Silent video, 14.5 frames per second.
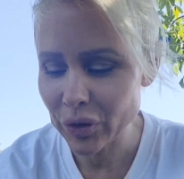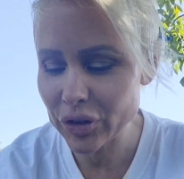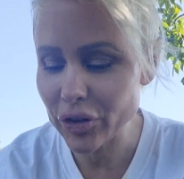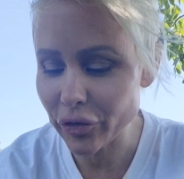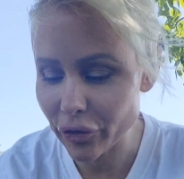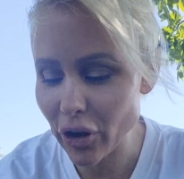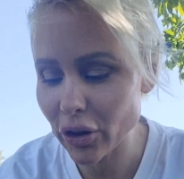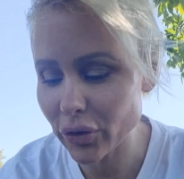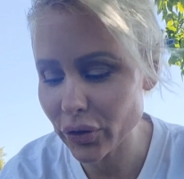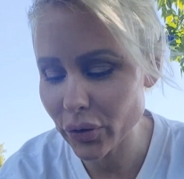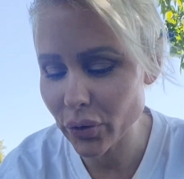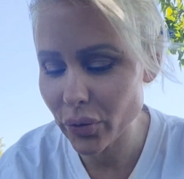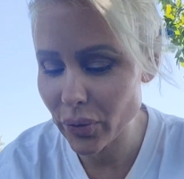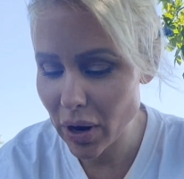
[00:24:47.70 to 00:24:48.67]
to follow
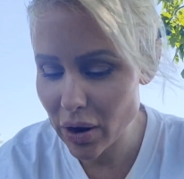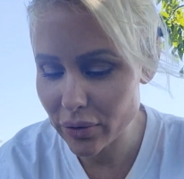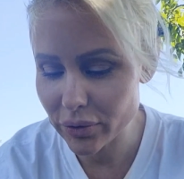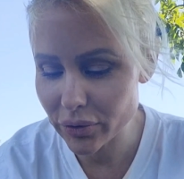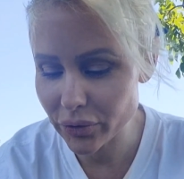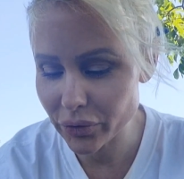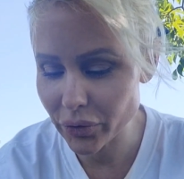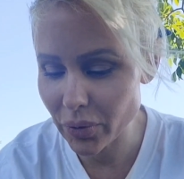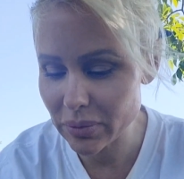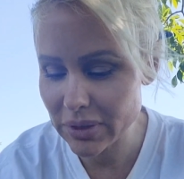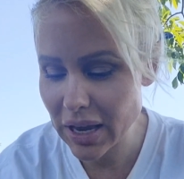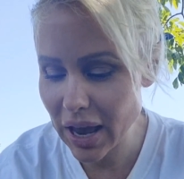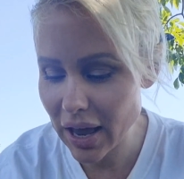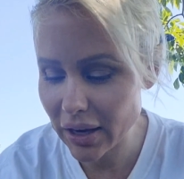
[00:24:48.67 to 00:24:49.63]
you around
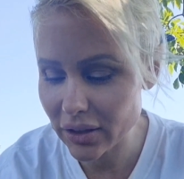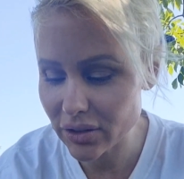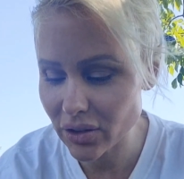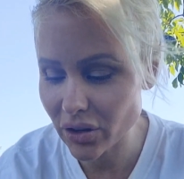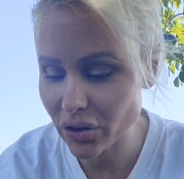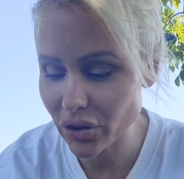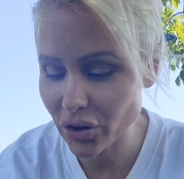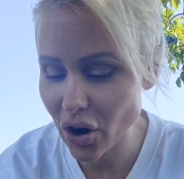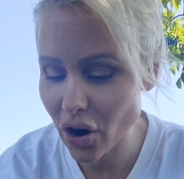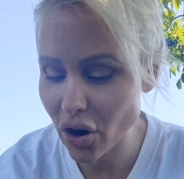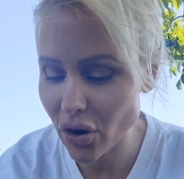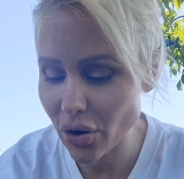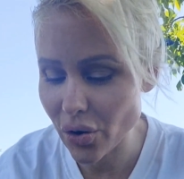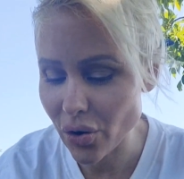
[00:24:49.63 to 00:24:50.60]
from tags on your
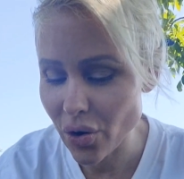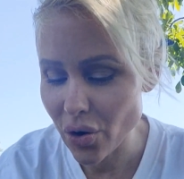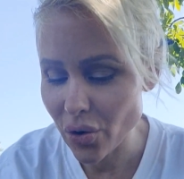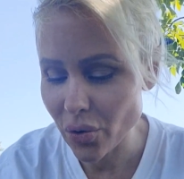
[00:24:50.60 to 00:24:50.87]
car